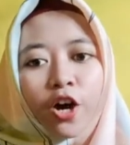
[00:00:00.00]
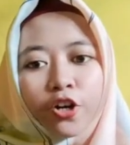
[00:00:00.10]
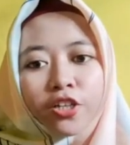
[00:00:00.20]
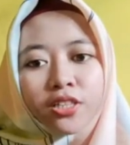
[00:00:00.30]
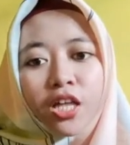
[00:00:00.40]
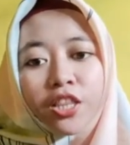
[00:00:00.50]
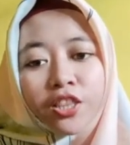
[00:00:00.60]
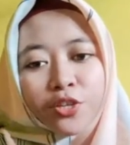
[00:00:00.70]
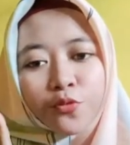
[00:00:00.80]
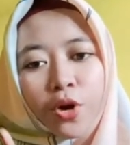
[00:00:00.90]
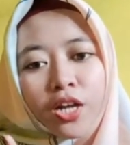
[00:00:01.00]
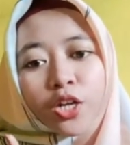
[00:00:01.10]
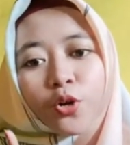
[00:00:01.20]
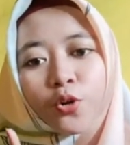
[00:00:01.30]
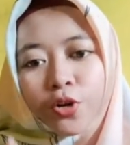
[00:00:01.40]
on the
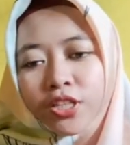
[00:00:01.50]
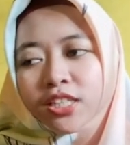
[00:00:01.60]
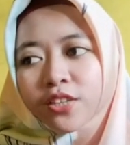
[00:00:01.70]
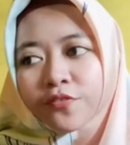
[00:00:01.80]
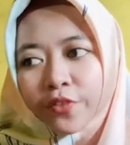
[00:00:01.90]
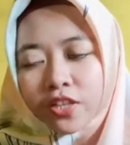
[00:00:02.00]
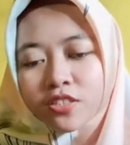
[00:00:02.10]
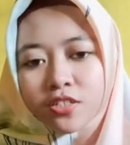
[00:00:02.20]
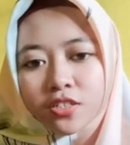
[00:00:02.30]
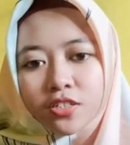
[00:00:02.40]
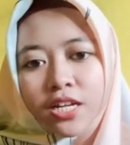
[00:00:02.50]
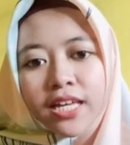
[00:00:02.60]
one critical factor